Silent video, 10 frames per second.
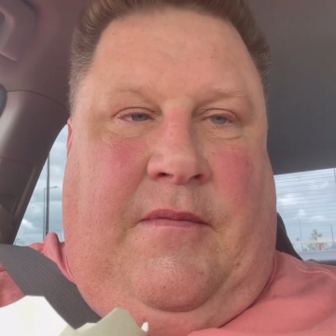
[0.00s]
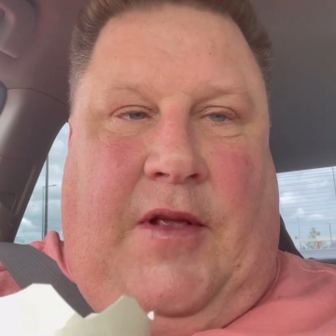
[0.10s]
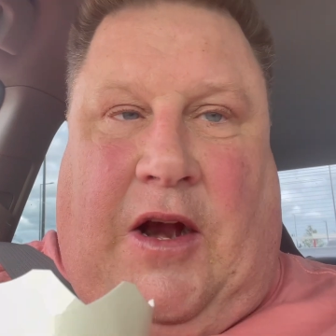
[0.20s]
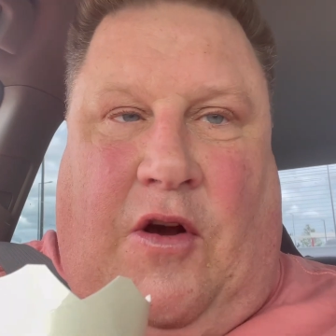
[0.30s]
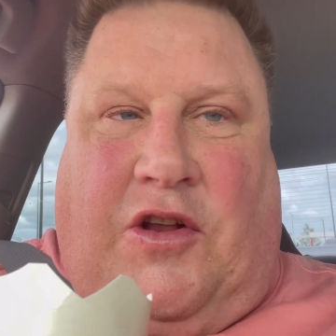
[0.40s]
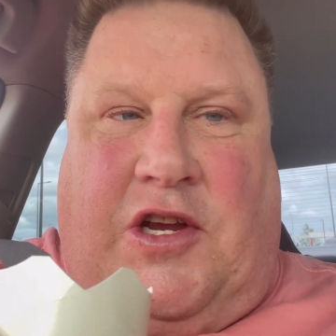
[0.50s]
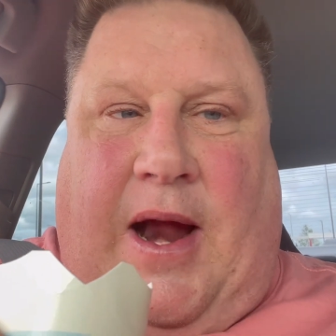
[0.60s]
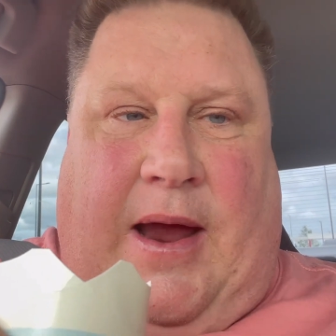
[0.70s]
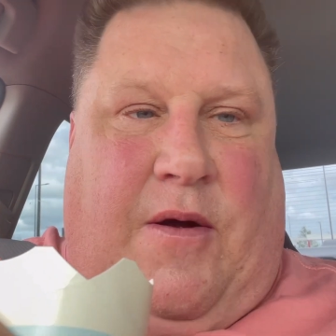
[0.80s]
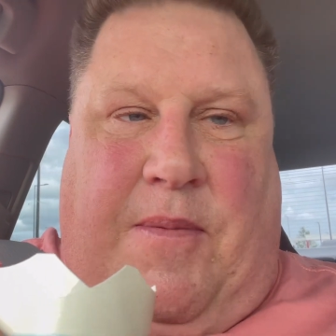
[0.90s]
Like, not
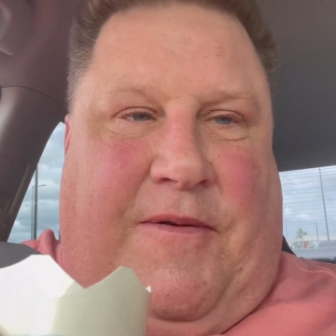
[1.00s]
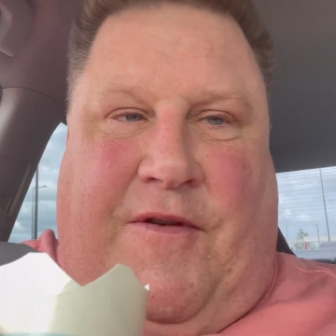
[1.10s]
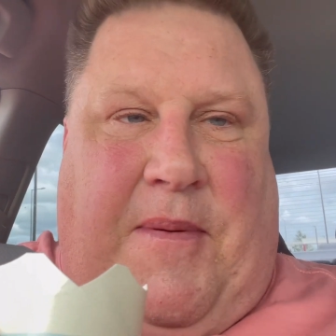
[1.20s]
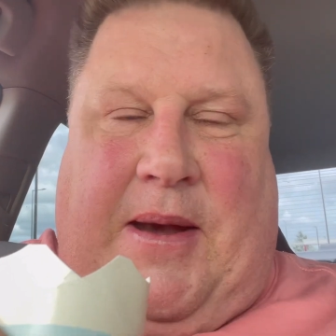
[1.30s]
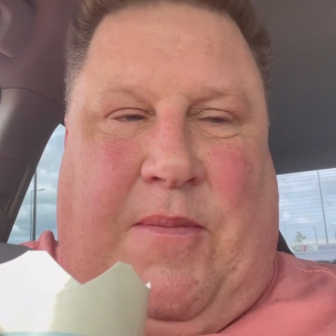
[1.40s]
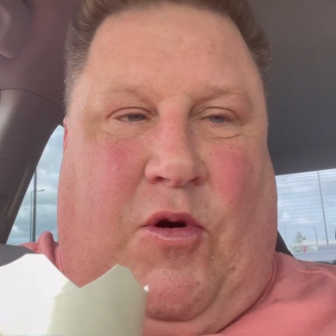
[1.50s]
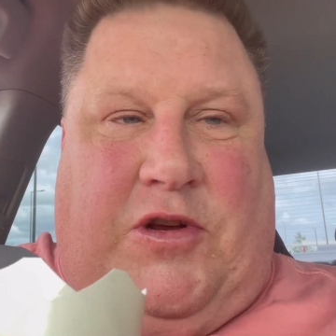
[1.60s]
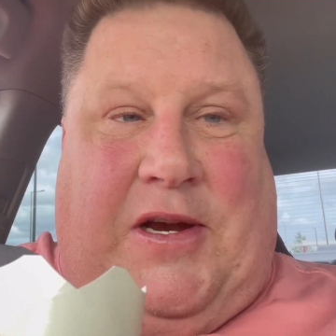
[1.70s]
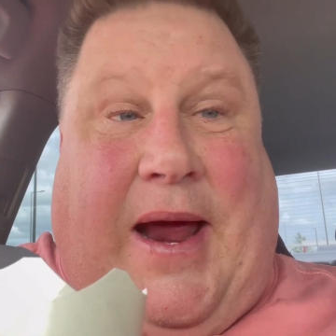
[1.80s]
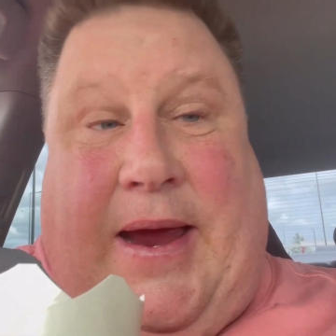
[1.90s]
today. I won't be filming any more
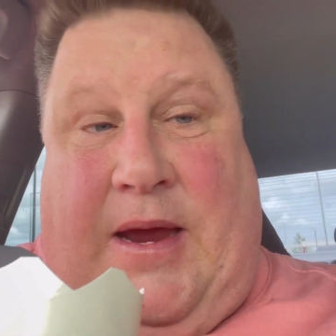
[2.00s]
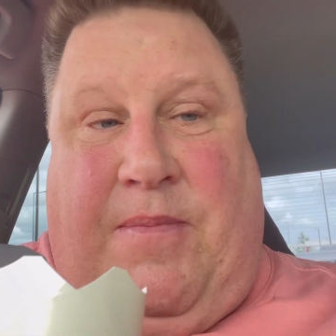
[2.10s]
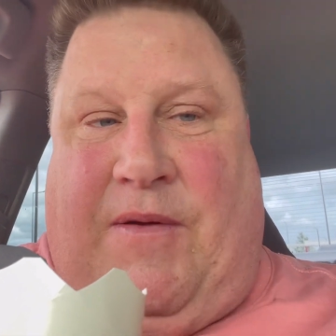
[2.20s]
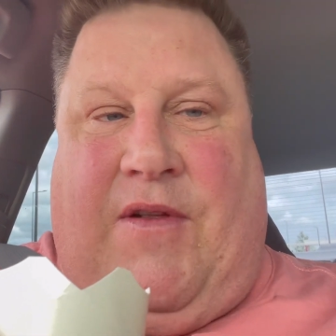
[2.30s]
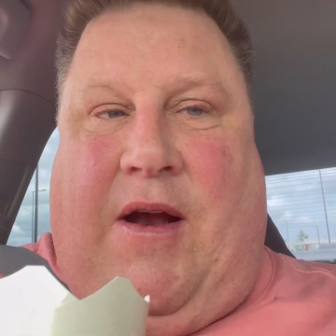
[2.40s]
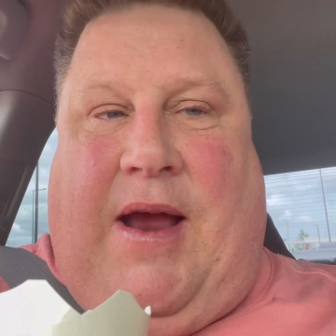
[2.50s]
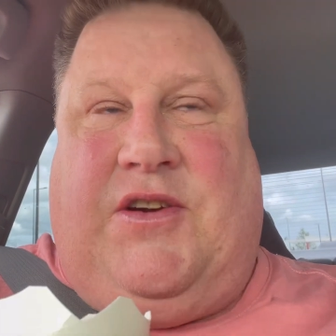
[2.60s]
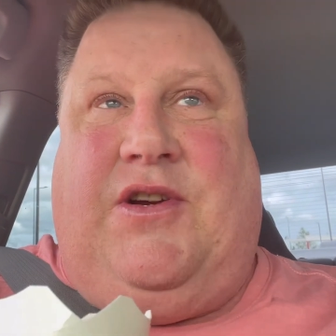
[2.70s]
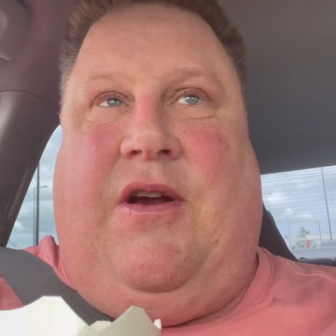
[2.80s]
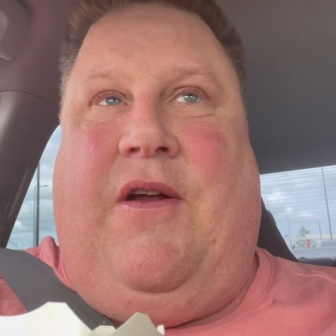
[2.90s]
today McFlurry
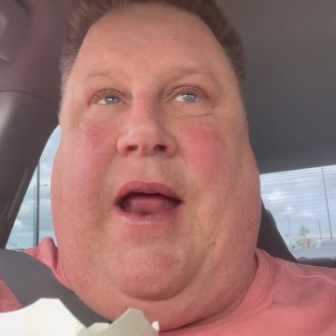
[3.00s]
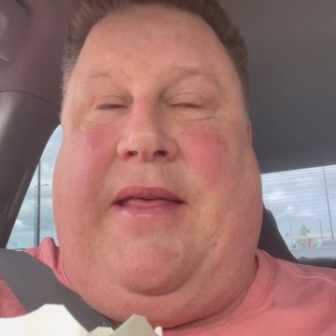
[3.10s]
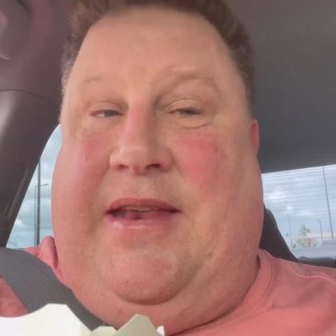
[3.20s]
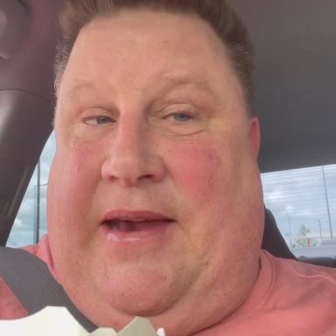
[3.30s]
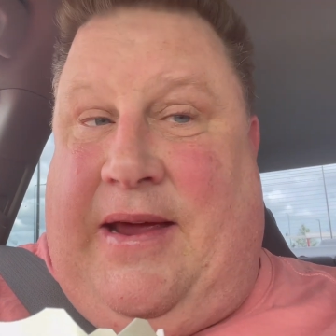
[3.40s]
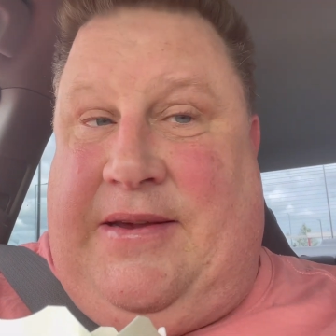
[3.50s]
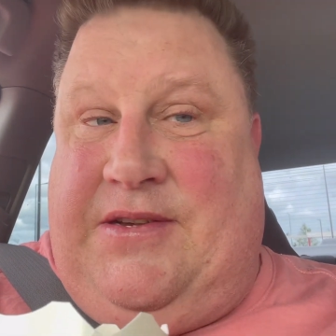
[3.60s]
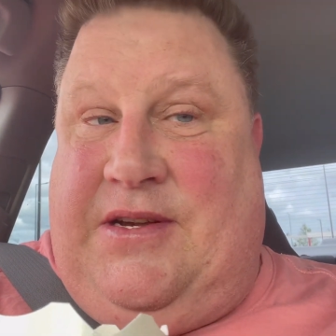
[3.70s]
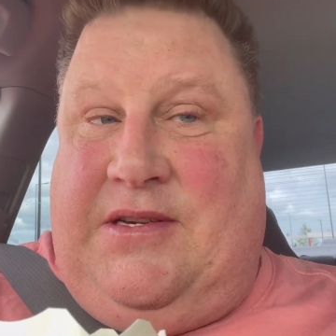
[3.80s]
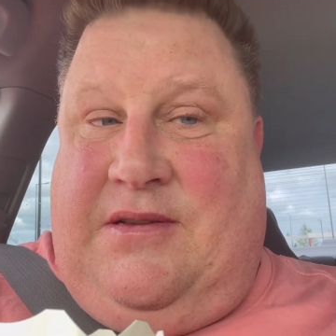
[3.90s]
action, on other
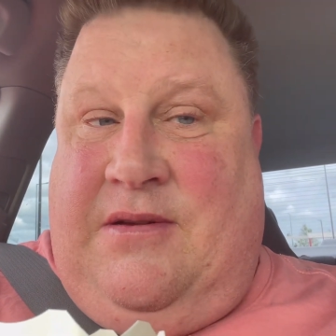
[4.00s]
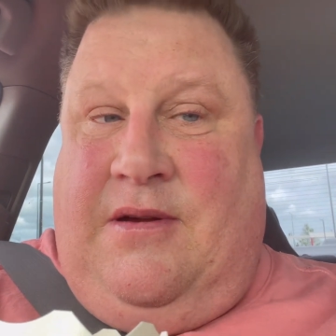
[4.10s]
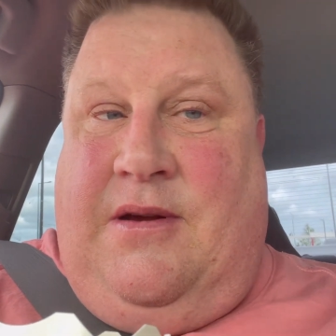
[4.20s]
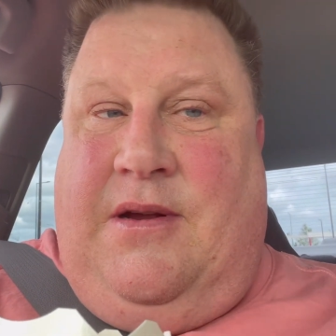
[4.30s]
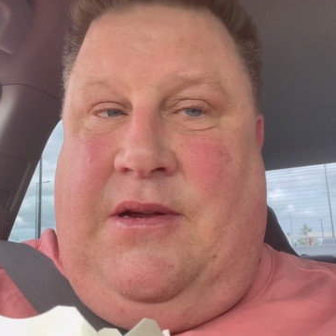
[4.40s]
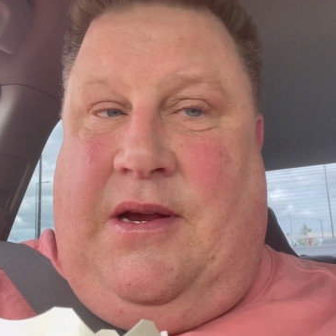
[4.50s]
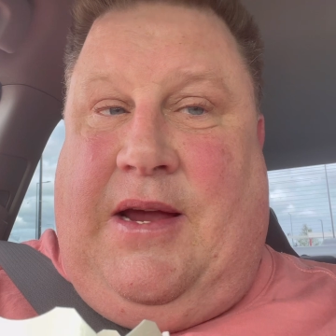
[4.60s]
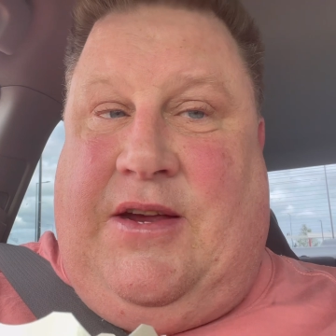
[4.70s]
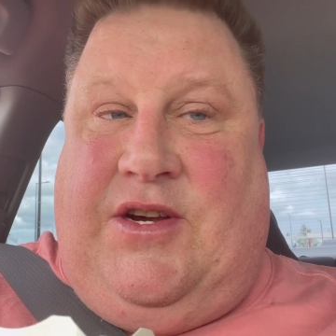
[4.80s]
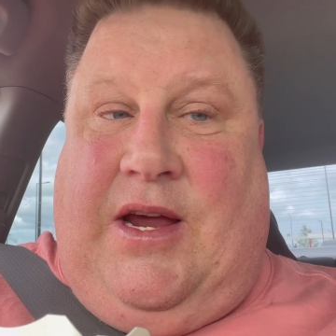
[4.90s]
days, just in
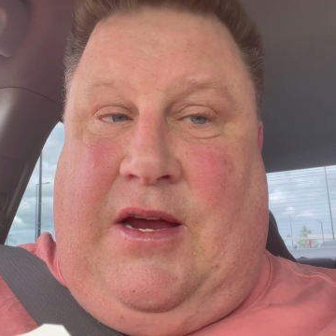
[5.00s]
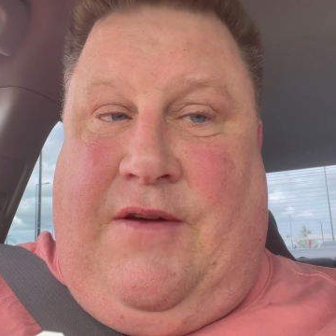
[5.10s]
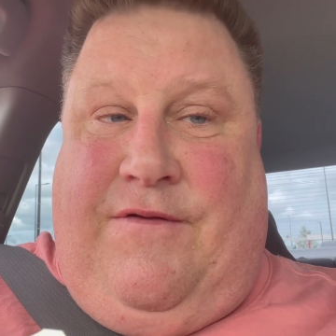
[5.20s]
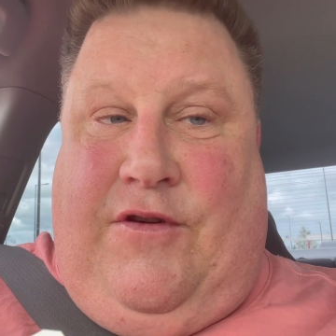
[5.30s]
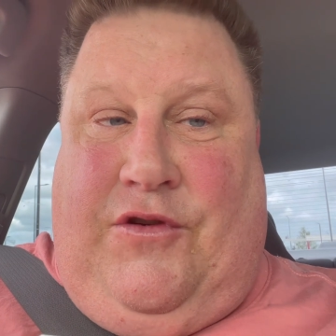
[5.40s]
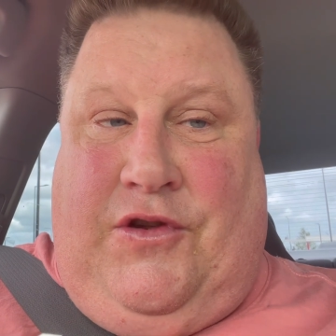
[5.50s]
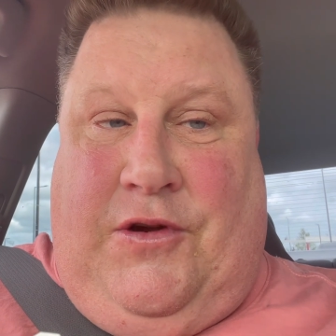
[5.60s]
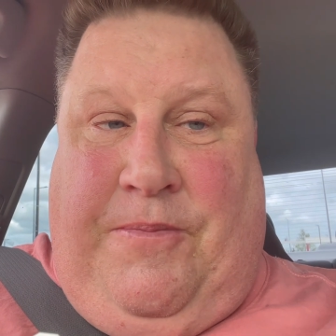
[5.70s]
case you get confused.